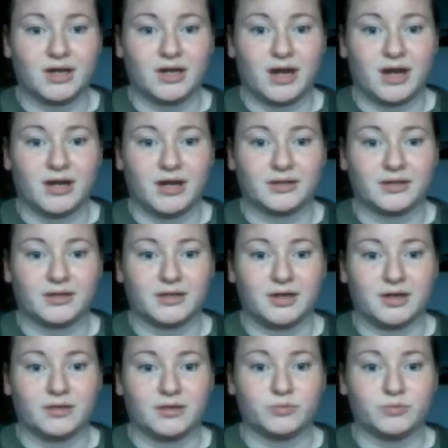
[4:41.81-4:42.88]
on
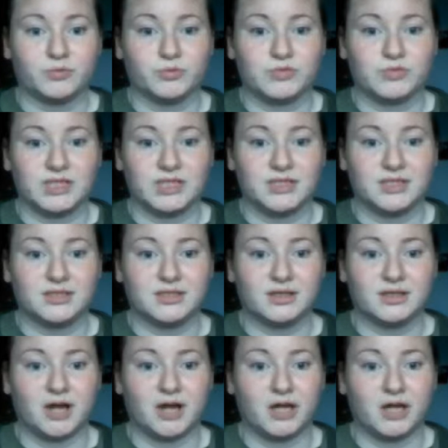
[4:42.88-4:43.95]
a routine
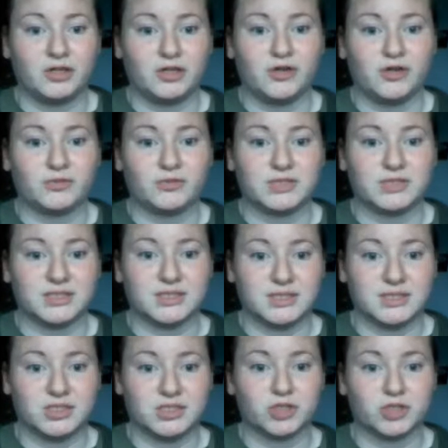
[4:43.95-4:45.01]
and unknown to the
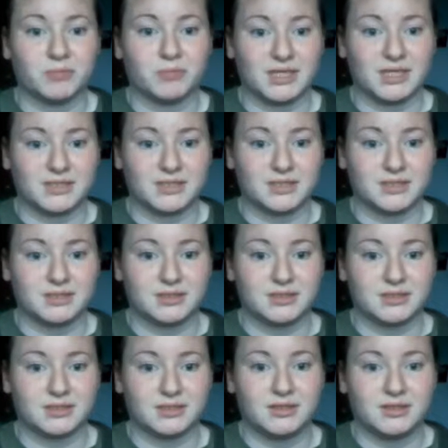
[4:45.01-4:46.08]
teacher basis
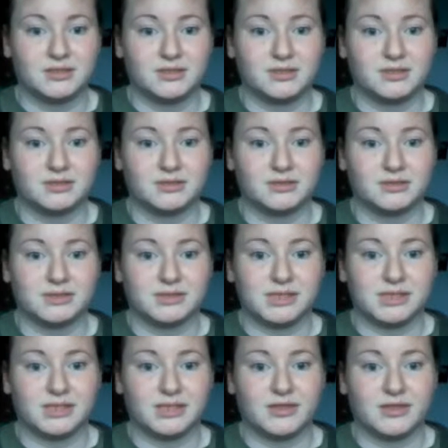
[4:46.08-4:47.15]
to
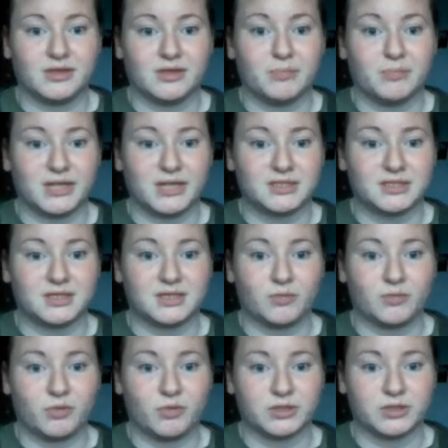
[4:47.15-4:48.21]
see their best
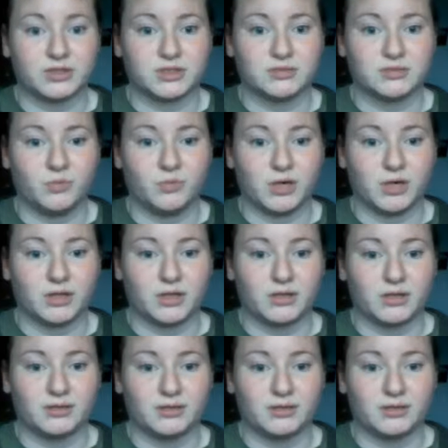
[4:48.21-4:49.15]
and worst work.